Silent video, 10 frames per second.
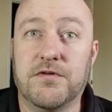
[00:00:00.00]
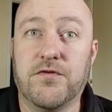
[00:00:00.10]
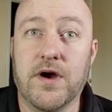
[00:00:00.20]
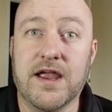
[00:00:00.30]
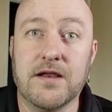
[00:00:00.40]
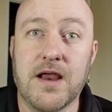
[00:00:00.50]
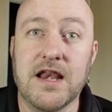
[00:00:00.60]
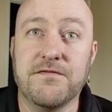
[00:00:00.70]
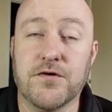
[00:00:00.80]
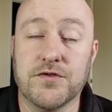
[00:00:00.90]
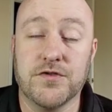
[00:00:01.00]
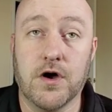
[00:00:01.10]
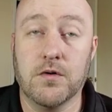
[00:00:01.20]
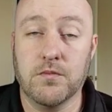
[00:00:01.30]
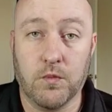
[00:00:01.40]
before I get any further
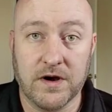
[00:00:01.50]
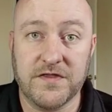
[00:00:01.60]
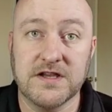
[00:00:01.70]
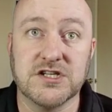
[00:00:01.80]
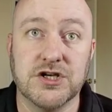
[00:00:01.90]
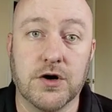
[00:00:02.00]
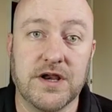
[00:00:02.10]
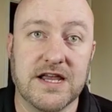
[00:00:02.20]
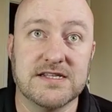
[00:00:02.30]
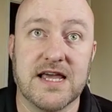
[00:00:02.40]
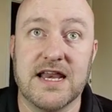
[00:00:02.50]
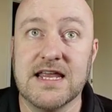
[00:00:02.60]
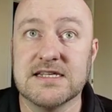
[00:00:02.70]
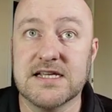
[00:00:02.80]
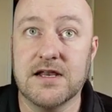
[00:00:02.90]
though, one thing to note is that
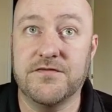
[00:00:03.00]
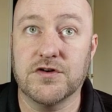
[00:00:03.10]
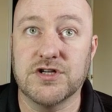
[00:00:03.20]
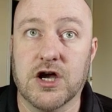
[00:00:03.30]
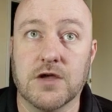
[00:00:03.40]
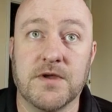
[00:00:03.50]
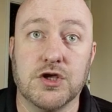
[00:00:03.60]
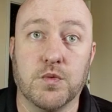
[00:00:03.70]
inside of your document,